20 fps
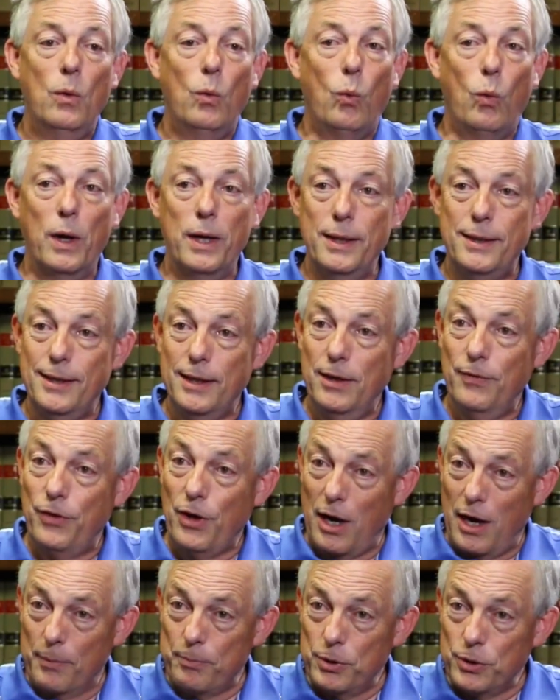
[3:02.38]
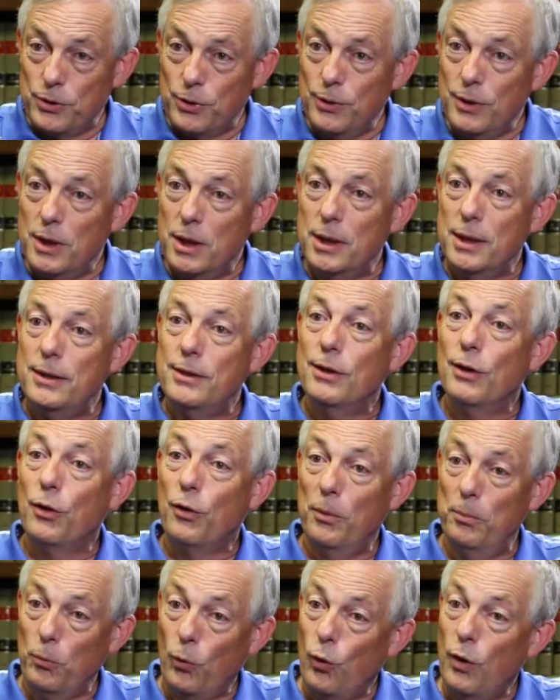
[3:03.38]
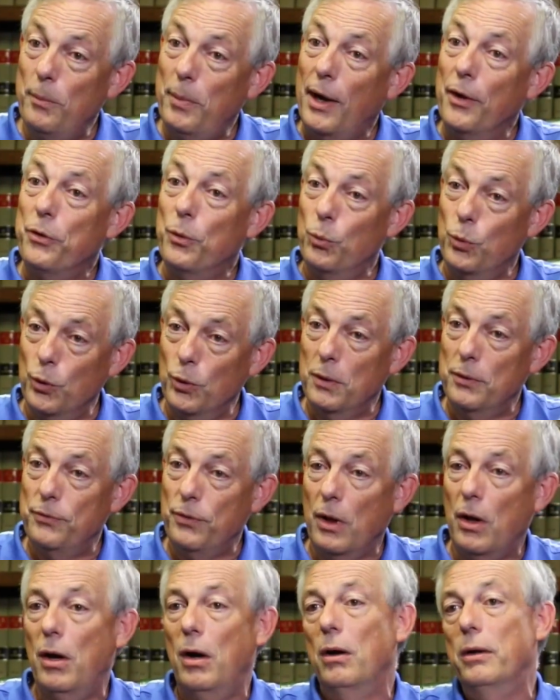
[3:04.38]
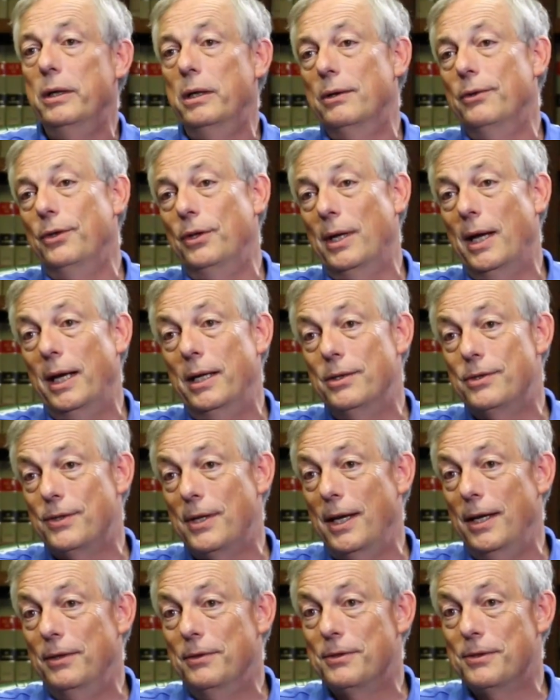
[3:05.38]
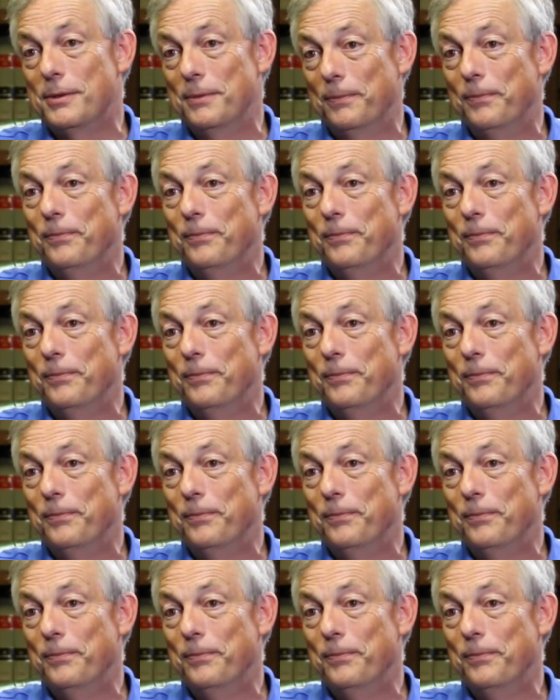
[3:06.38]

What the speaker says: wanted to give the opportunity to learn more about the rule of law here in the United States.